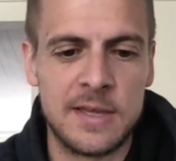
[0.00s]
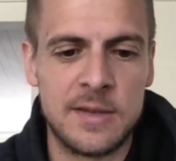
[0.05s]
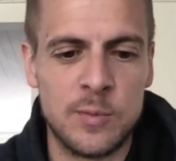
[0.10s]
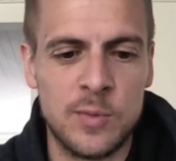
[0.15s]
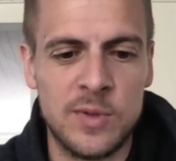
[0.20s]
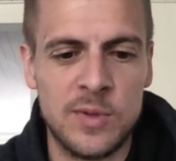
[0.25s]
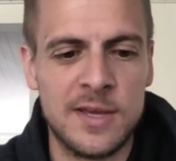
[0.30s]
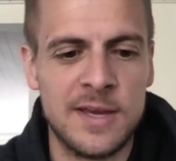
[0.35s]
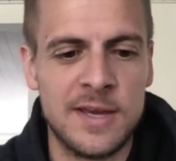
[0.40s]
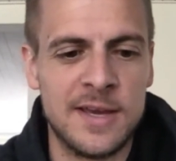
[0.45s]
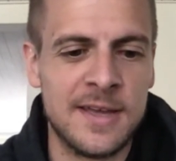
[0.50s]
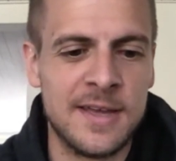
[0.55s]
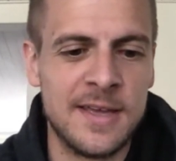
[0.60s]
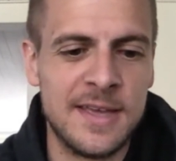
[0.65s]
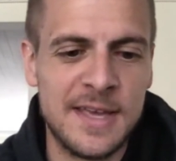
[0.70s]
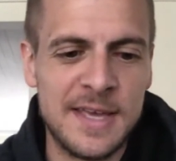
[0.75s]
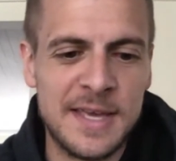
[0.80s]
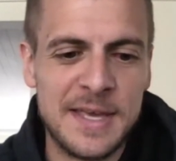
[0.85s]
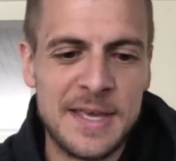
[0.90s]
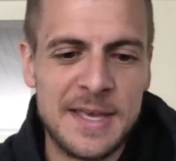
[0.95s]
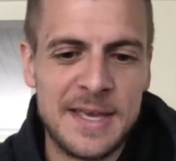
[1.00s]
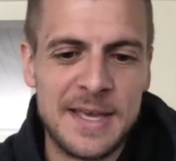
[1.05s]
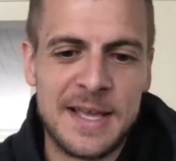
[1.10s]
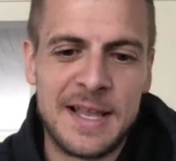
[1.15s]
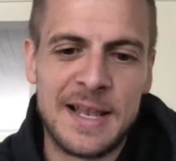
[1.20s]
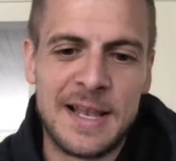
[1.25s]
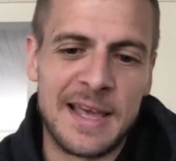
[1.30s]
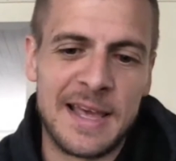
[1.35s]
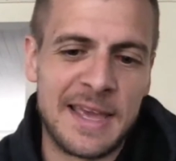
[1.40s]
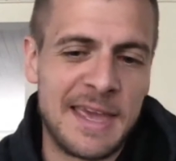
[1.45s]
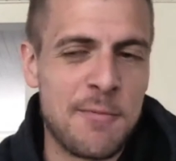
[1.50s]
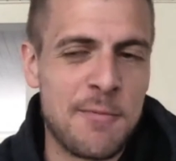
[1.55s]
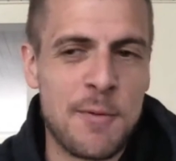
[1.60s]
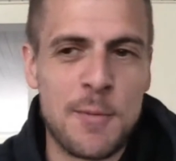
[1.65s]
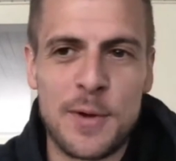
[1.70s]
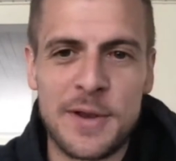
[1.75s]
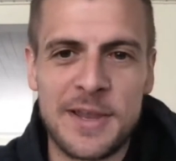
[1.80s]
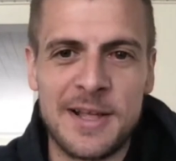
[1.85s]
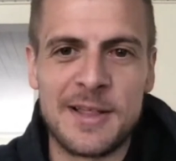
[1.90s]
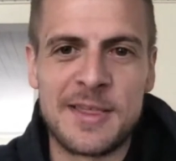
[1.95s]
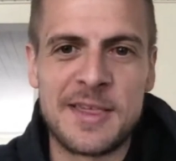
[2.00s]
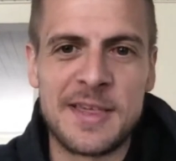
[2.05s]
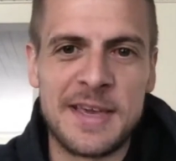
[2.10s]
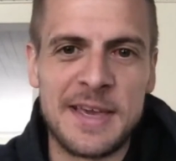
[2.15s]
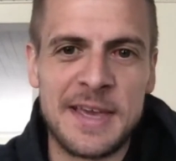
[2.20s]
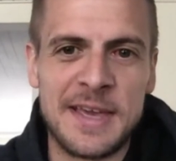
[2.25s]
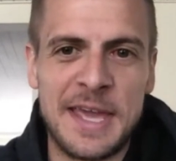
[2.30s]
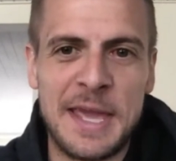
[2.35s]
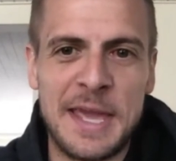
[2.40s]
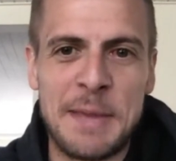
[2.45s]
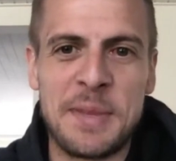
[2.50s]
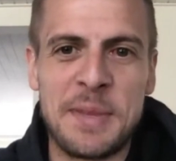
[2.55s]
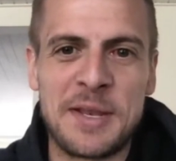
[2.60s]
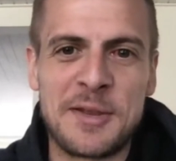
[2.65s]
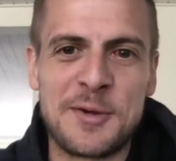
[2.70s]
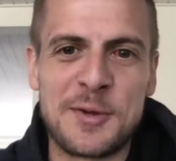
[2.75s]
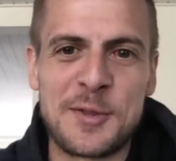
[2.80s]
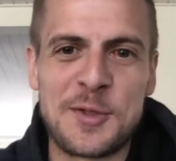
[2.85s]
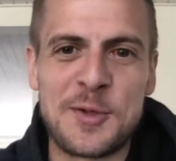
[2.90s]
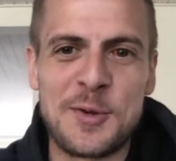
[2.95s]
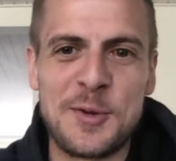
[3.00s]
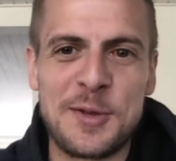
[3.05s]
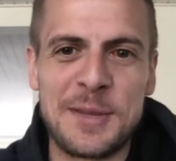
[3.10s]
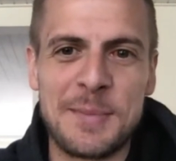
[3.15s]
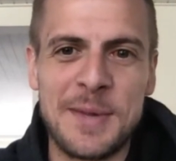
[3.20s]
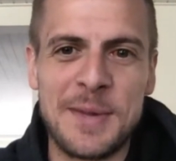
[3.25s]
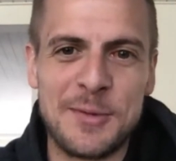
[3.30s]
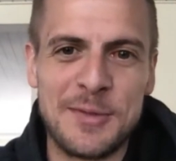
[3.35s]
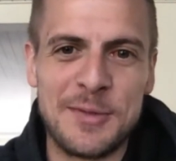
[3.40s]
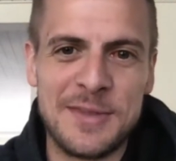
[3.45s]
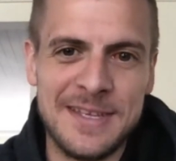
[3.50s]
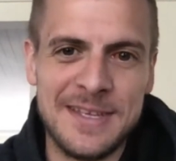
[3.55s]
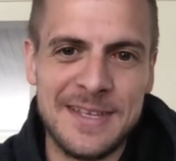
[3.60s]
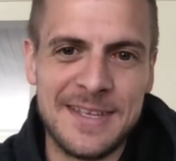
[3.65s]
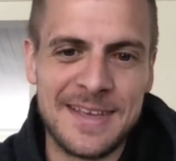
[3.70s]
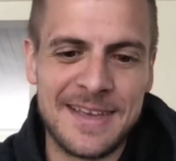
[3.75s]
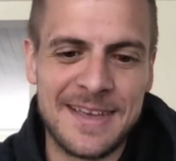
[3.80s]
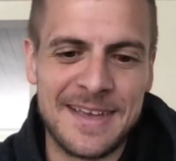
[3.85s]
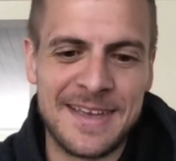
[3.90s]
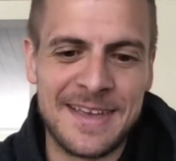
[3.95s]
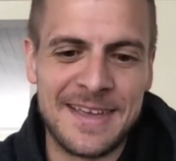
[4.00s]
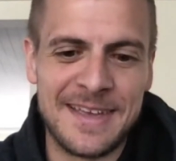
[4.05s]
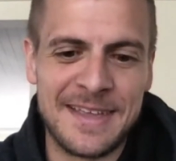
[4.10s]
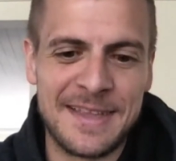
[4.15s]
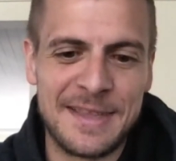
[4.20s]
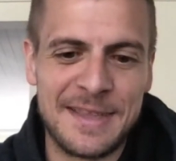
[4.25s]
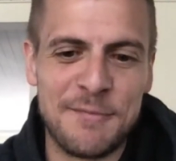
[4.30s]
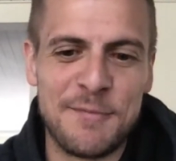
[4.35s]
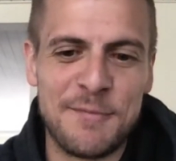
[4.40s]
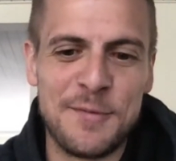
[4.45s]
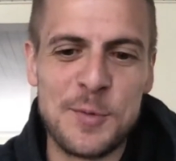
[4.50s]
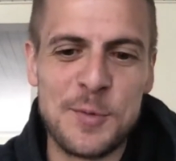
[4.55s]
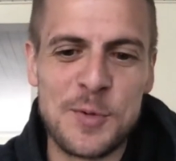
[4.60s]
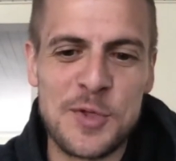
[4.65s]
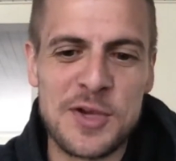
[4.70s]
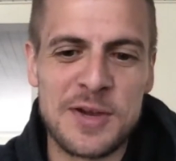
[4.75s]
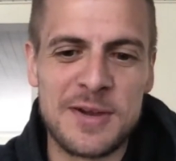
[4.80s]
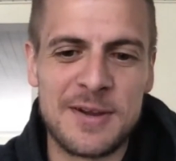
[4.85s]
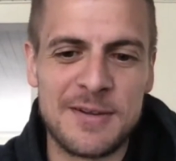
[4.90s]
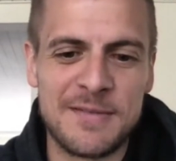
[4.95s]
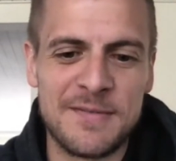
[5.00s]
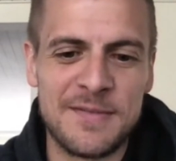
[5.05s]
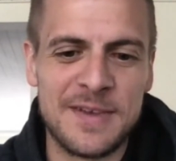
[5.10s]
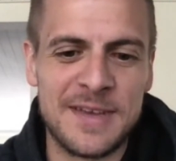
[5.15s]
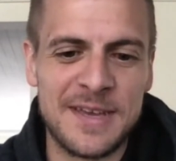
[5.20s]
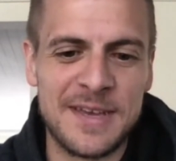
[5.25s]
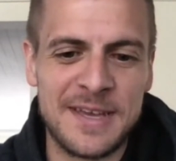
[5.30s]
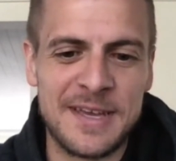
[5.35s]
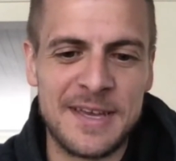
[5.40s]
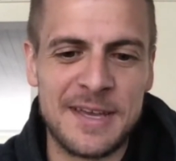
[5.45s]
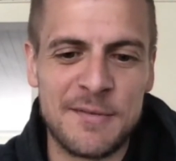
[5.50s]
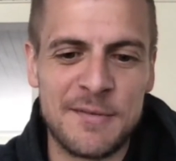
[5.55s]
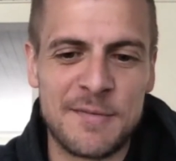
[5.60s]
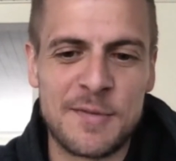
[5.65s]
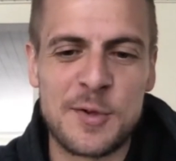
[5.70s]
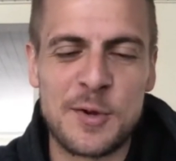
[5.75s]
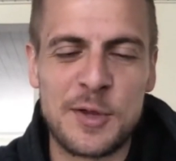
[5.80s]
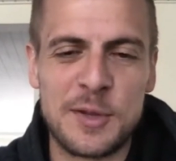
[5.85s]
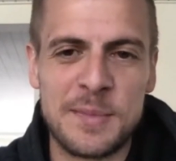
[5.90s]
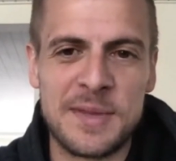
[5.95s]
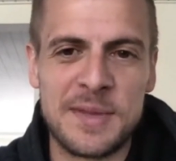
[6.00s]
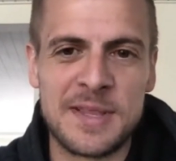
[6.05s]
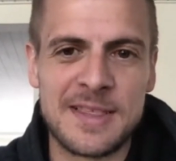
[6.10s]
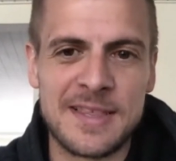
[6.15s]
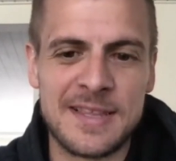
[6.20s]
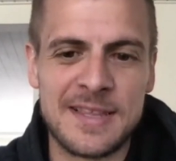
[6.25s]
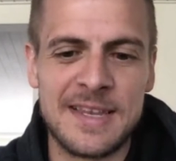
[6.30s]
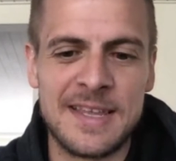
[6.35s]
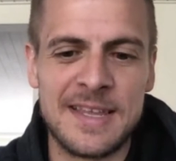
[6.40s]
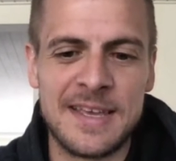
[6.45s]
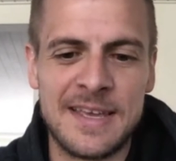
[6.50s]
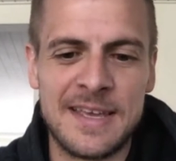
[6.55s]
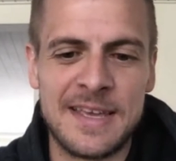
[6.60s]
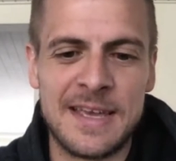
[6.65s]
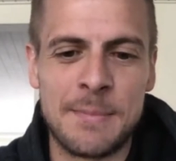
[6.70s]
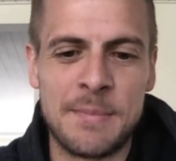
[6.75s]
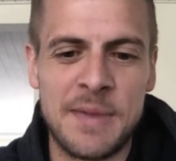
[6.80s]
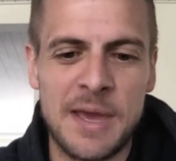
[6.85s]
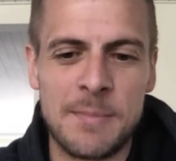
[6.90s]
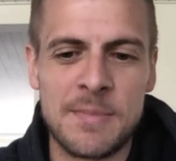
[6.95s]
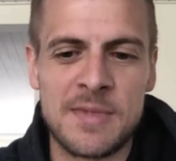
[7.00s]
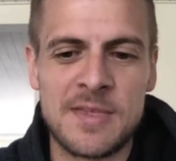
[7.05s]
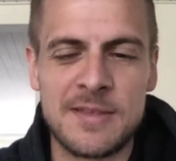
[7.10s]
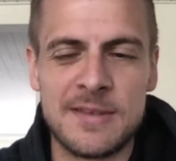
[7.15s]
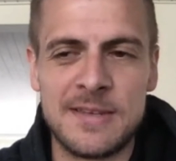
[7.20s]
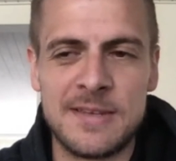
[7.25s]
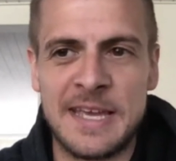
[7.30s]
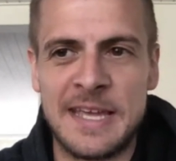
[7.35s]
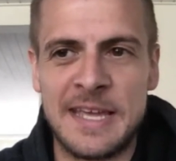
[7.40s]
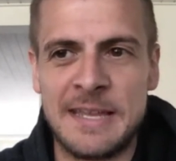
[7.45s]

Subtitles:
We are, like everyone else, a bit concerned about the future of tournaments and badminton. And